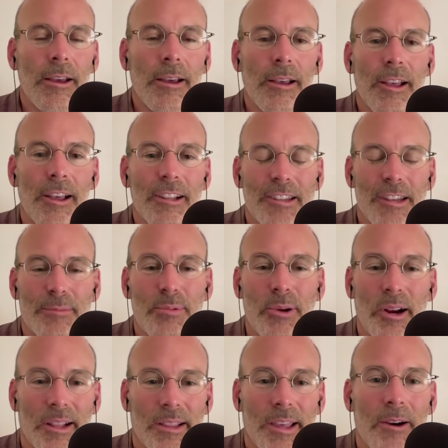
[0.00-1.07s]
Let's just
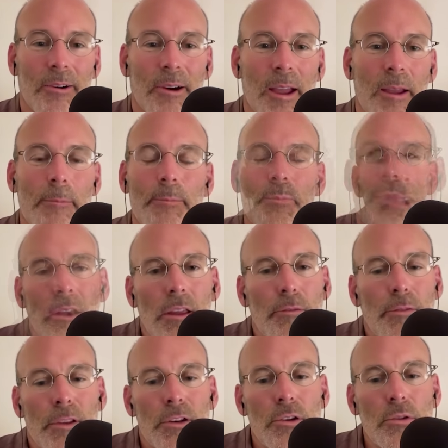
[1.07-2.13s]
put it that way. If
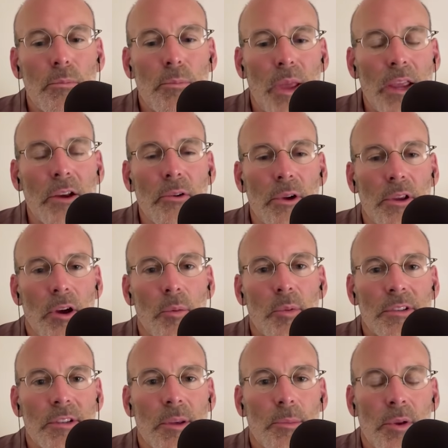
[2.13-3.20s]
a new bakery
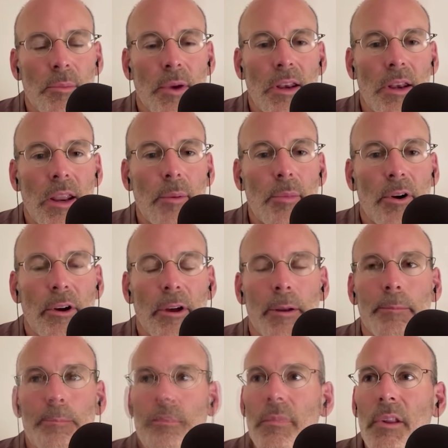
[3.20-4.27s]
opens up in my
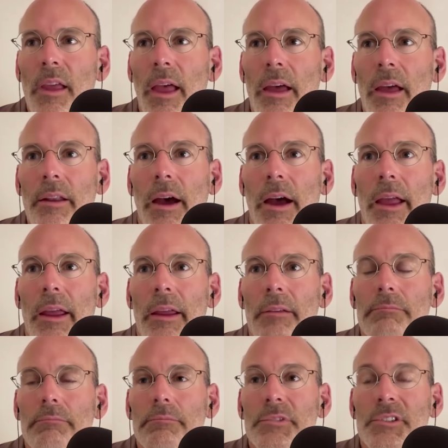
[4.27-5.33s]
neighborhood and I
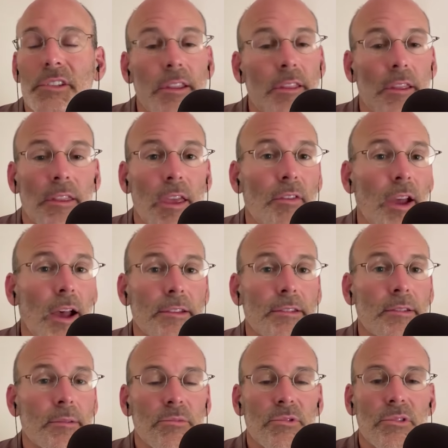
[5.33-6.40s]
see that they've got
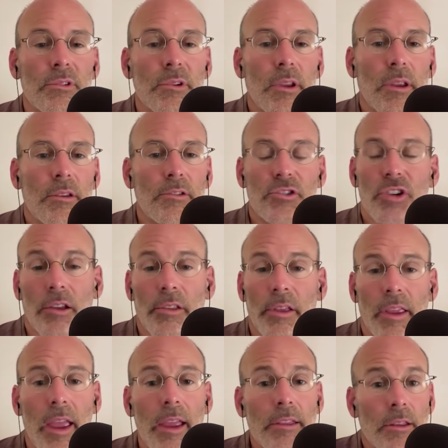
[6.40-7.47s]
some chocolate
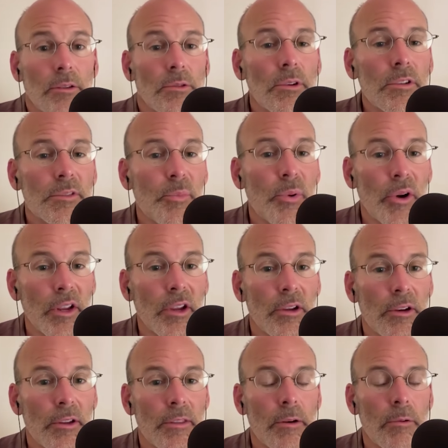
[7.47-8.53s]
cake that looks pretty
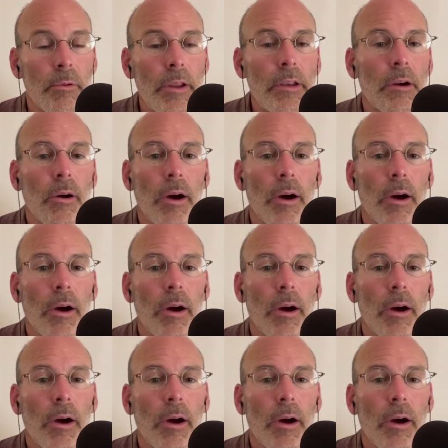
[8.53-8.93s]
good in their window.